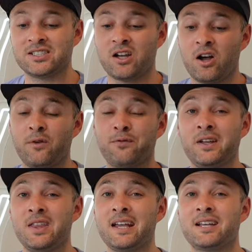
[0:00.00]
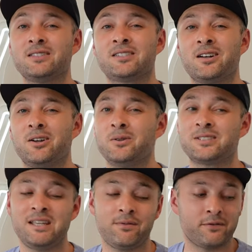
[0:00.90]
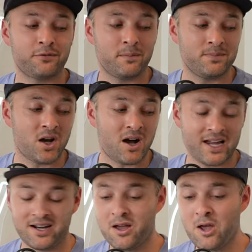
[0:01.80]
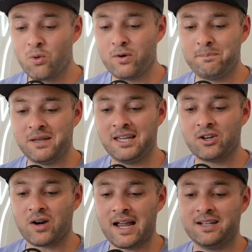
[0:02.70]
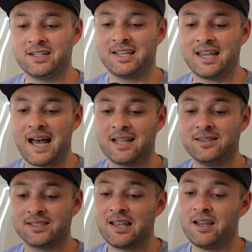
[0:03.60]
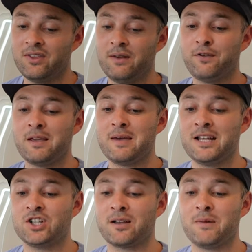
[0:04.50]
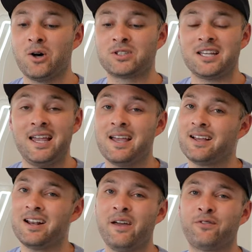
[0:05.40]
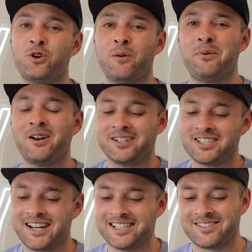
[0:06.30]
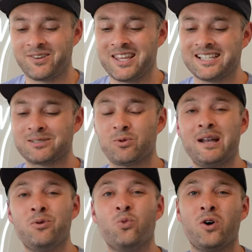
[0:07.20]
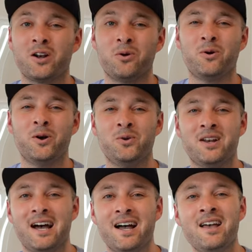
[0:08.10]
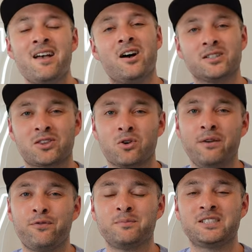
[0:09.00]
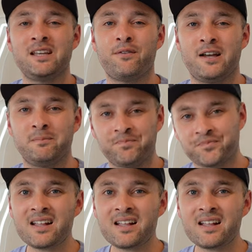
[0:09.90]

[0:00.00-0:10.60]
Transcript: So hopefully that can salute. Seven from nine would be great guns. And then for your Magic Multi, and I have to apologise for this one. What a wounder. I was three from seven.